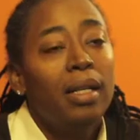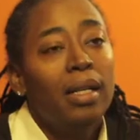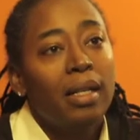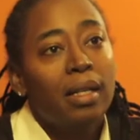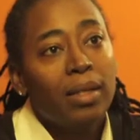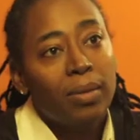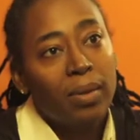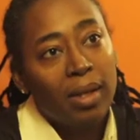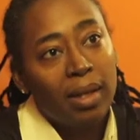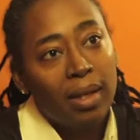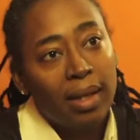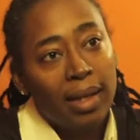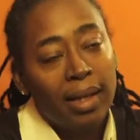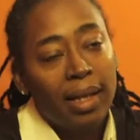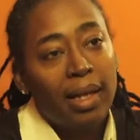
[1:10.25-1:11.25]
is where
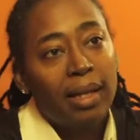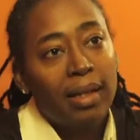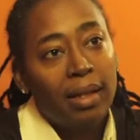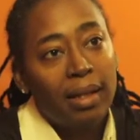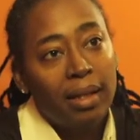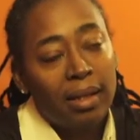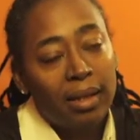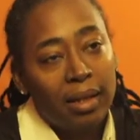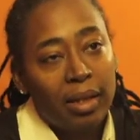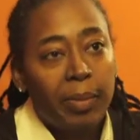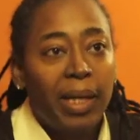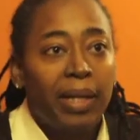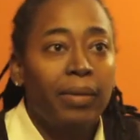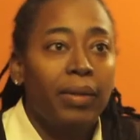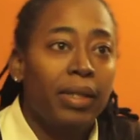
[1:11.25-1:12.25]
I got a
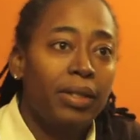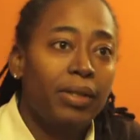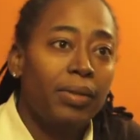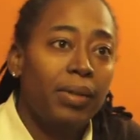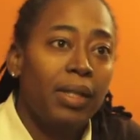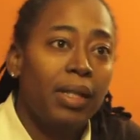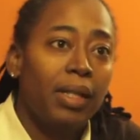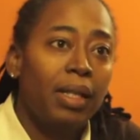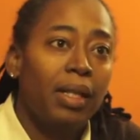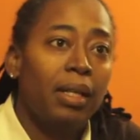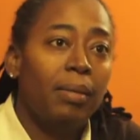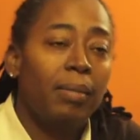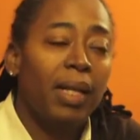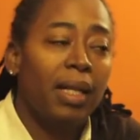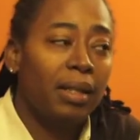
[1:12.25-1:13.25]
spinal injury.
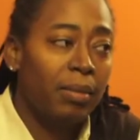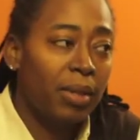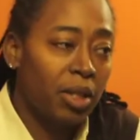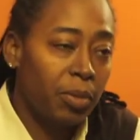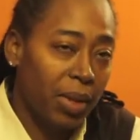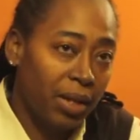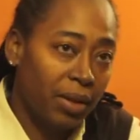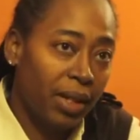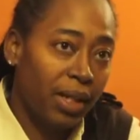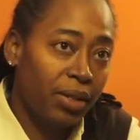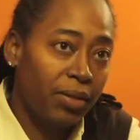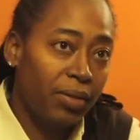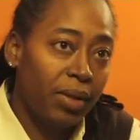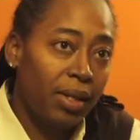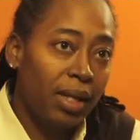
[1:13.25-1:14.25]
After my spinal
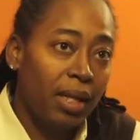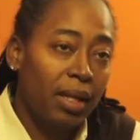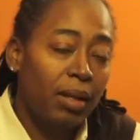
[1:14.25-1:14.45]
injury,